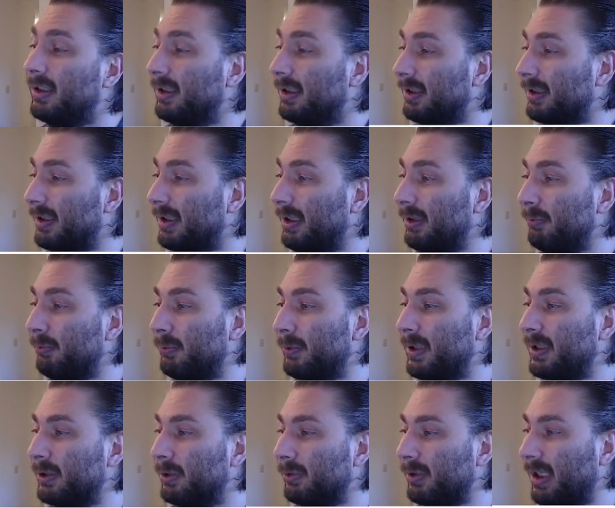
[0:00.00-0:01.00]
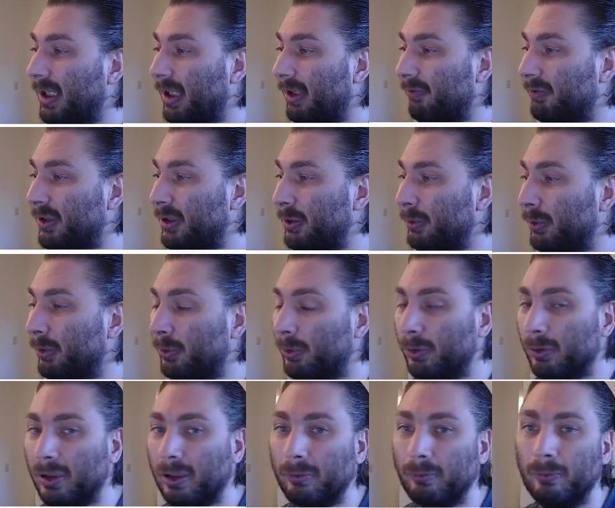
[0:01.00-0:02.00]
then we don't have to do a whole
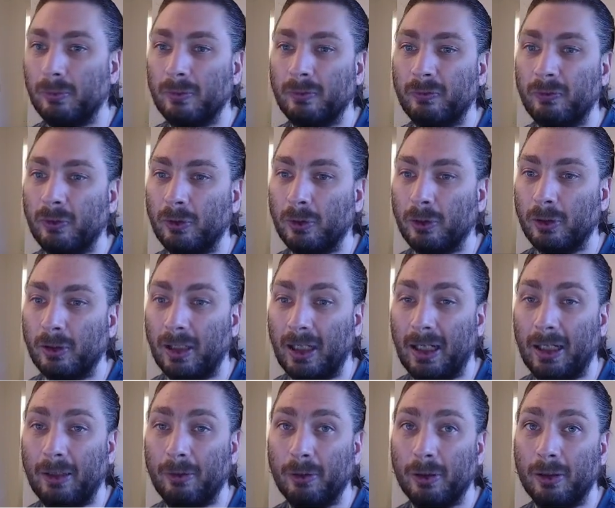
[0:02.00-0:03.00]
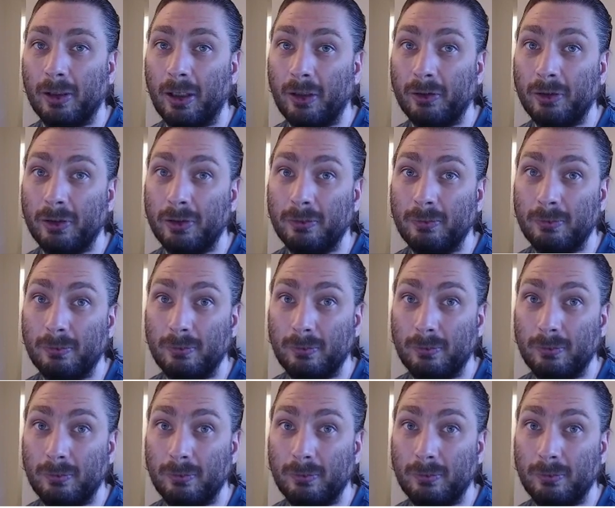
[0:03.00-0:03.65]
lot for our other,